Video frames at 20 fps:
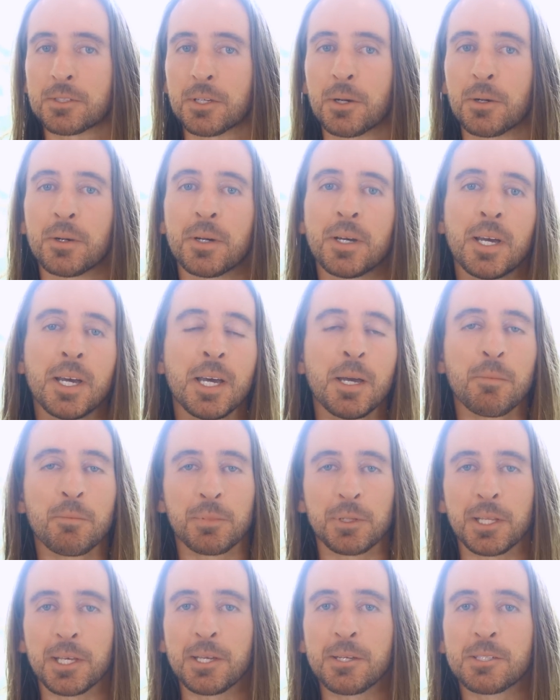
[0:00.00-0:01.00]
So
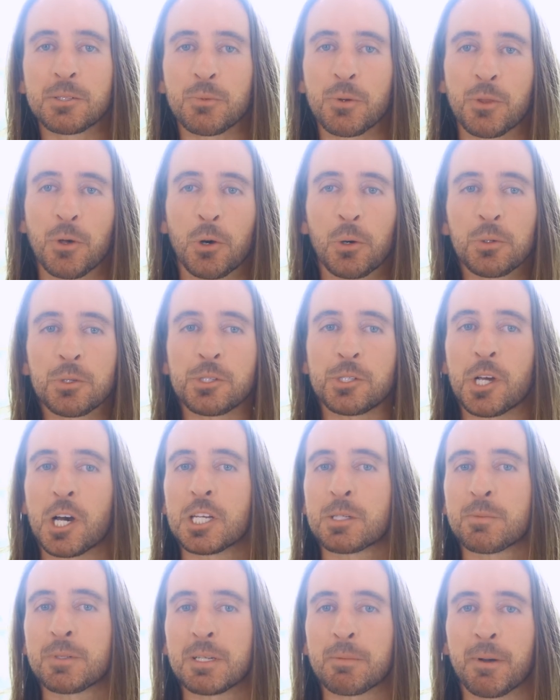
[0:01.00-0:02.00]
please withhold
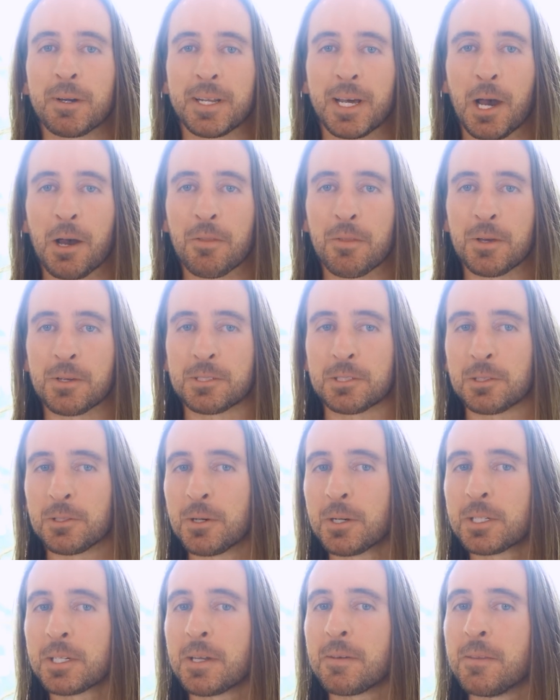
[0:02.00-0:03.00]
judgment about how things
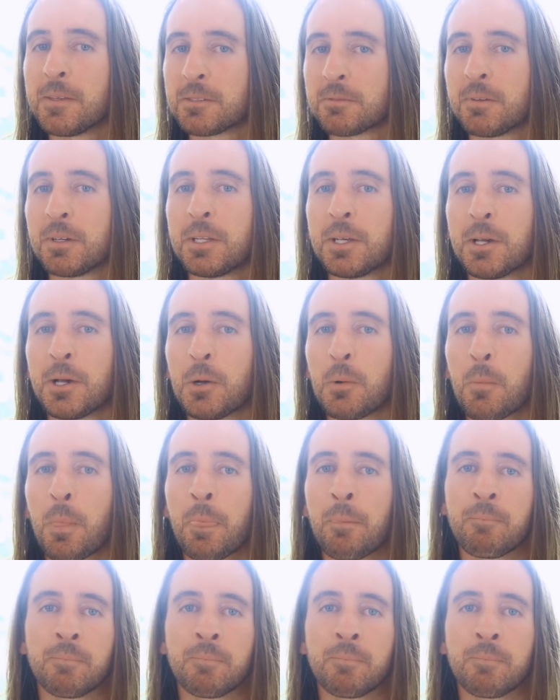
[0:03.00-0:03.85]
look in this video,